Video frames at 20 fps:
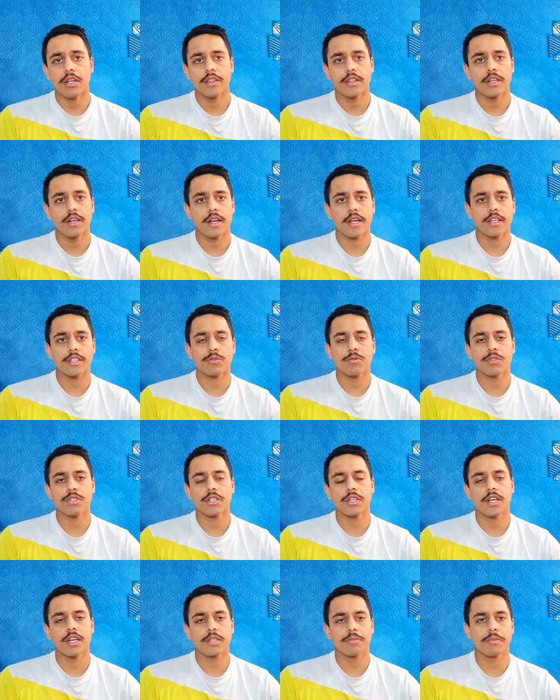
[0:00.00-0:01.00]
The next
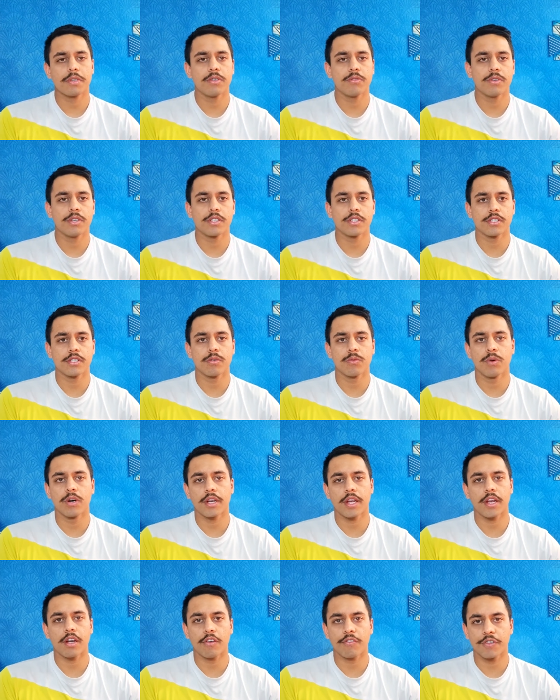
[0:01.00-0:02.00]
question he asked me was the
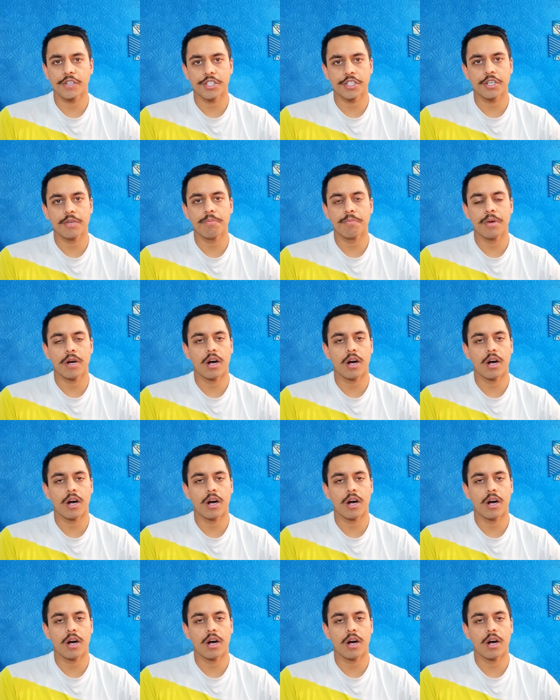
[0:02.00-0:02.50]
working of a ship.